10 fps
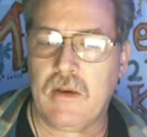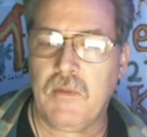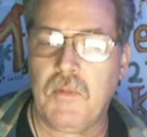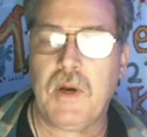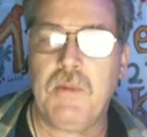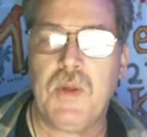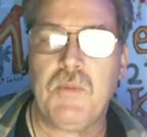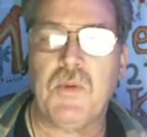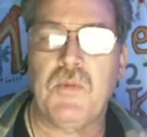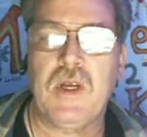what
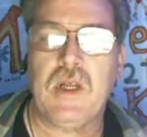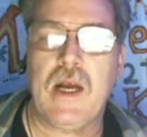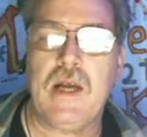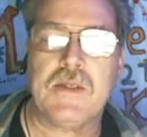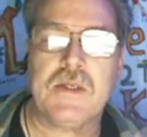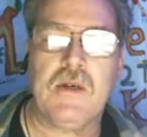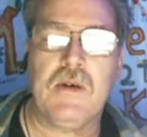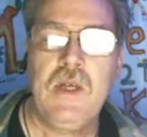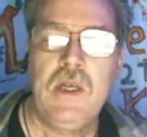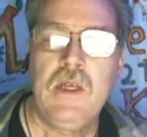people realize.
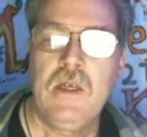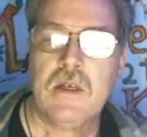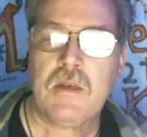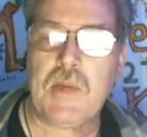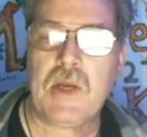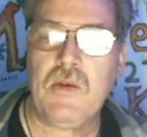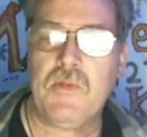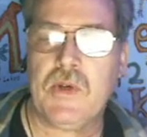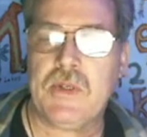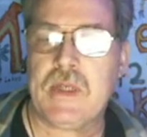So come on
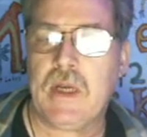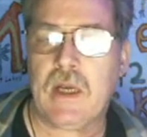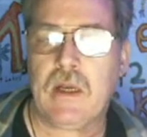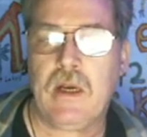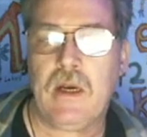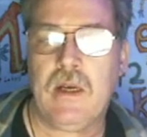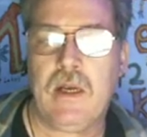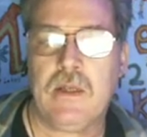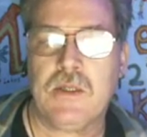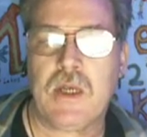over and
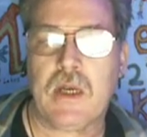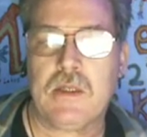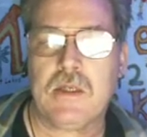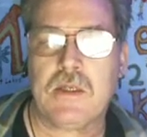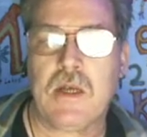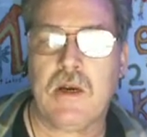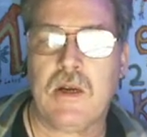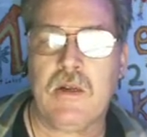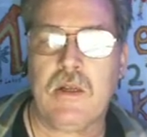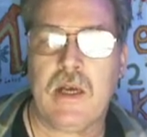and check this
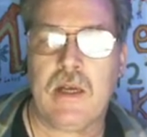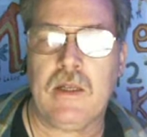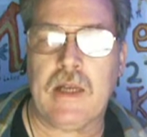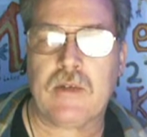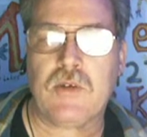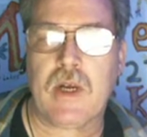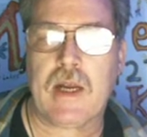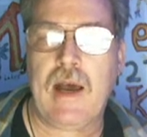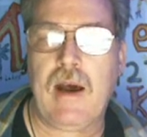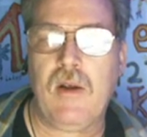article on Electric
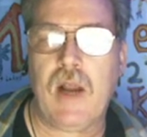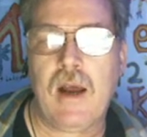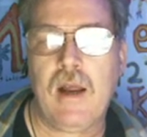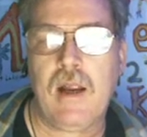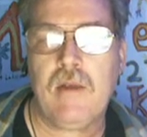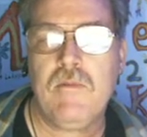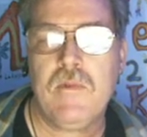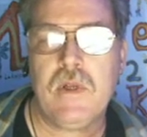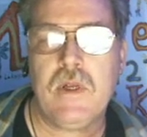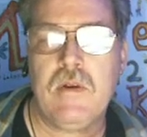out. I
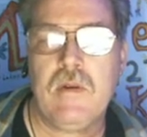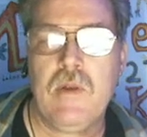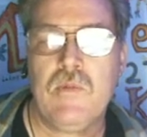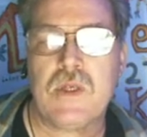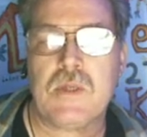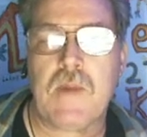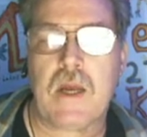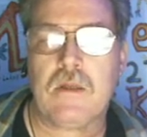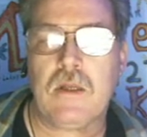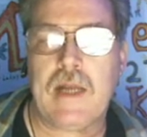really
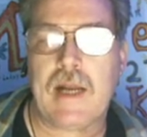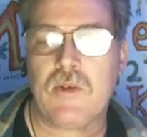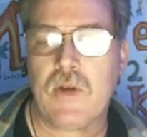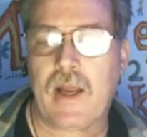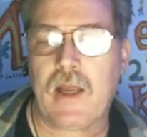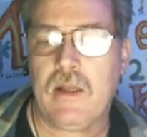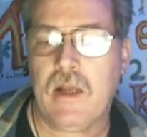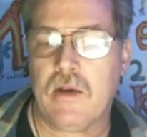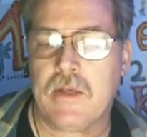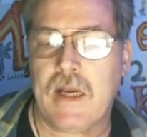respect Electric and
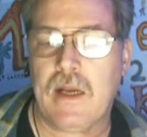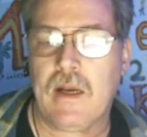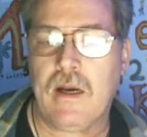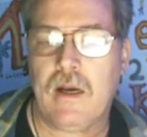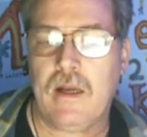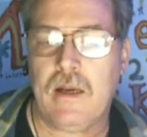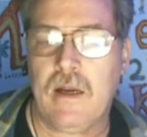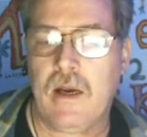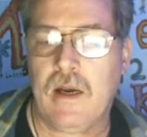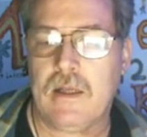their take on
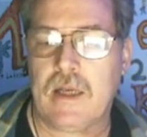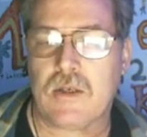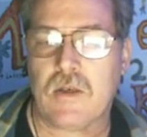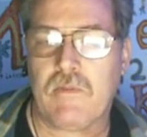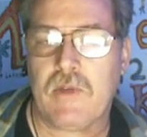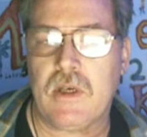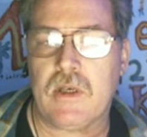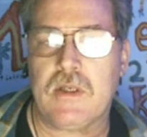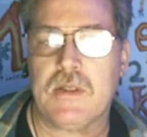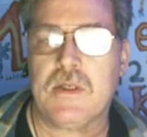electric
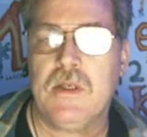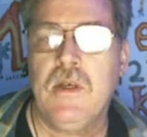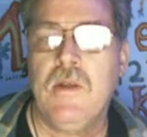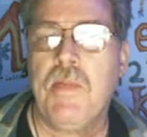vehicles,